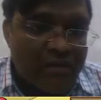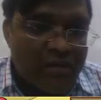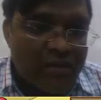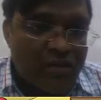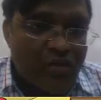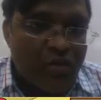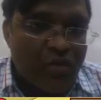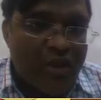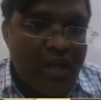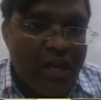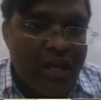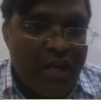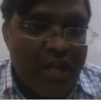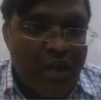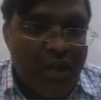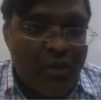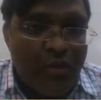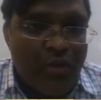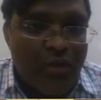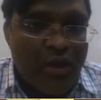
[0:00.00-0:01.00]
Suppose the
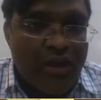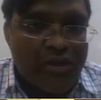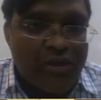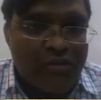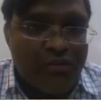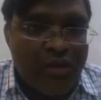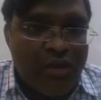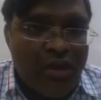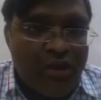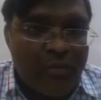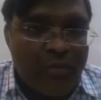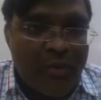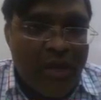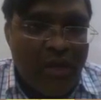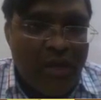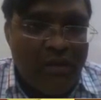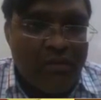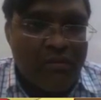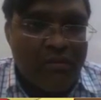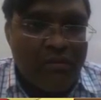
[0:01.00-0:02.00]
radius of curvature of the
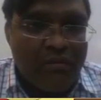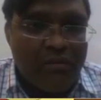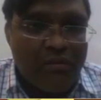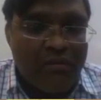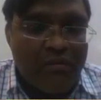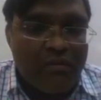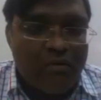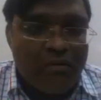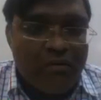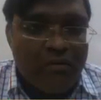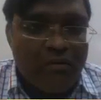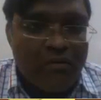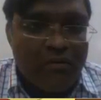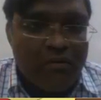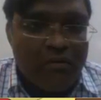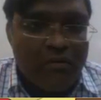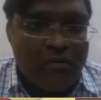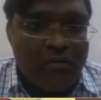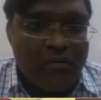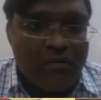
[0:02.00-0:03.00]
lens is
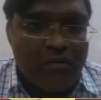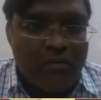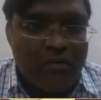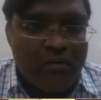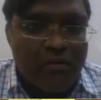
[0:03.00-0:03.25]
R,